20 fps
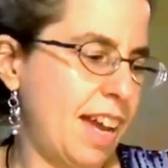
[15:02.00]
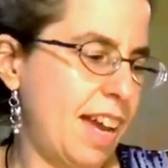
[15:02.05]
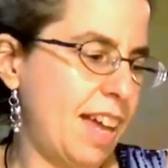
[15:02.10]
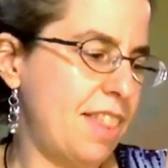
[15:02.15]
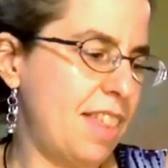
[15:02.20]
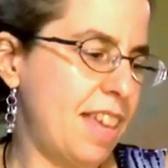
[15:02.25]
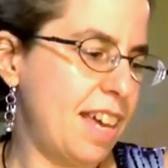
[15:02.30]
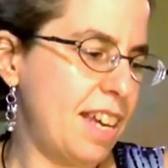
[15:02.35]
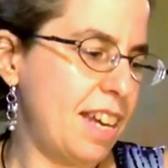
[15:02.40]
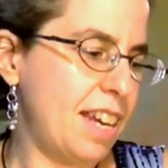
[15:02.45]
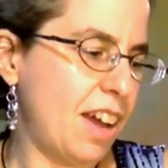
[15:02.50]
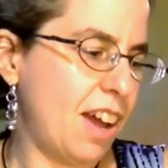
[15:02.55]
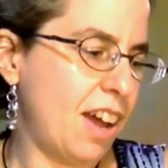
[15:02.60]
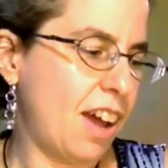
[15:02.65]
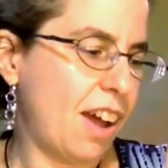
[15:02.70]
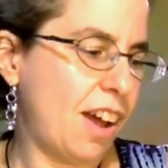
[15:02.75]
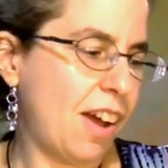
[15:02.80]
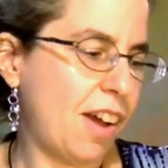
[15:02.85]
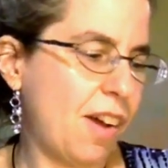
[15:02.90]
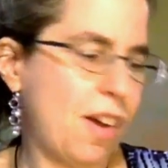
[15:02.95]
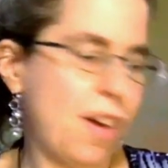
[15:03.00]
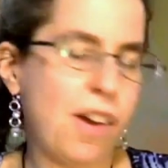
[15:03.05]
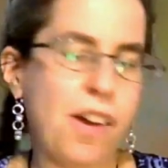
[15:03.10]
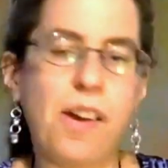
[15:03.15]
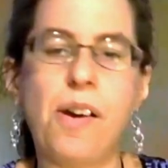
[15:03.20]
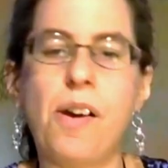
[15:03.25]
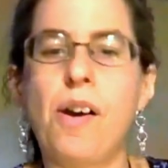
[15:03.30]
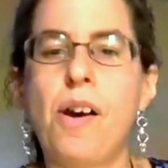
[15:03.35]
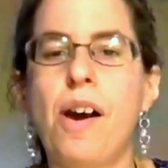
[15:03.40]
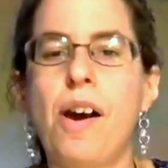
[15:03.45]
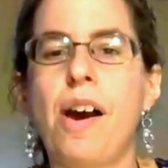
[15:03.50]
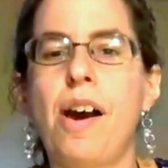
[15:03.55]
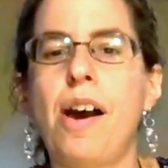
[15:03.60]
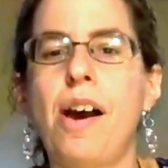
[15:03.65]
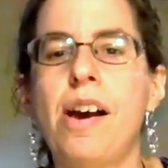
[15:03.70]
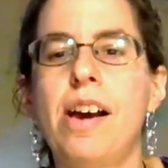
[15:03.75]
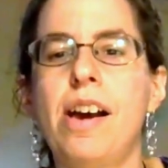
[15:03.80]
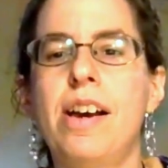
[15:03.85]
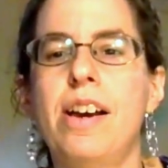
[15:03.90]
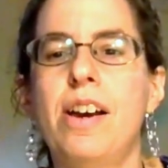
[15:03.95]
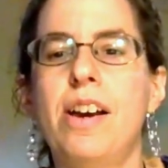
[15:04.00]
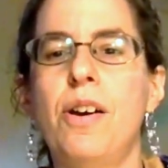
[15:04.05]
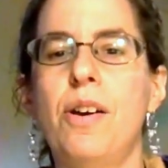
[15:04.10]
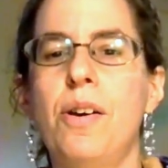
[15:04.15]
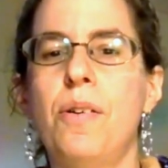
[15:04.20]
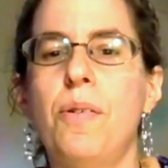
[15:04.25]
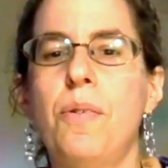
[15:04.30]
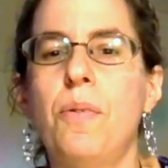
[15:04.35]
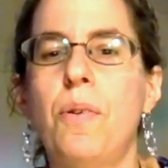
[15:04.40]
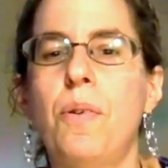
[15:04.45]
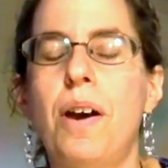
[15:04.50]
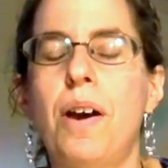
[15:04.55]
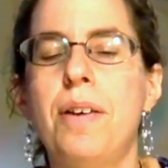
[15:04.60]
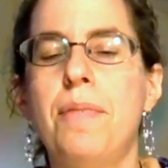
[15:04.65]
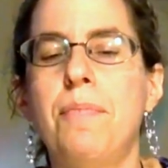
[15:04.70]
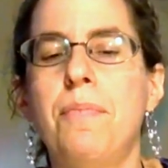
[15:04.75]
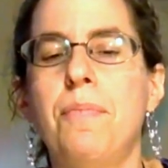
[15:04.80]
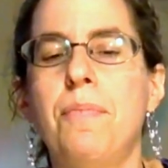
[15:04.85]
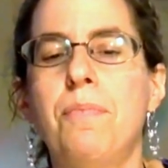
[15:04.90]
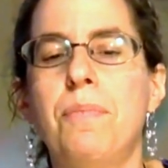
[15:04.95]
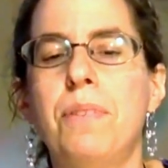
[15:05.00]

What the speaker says: then I'm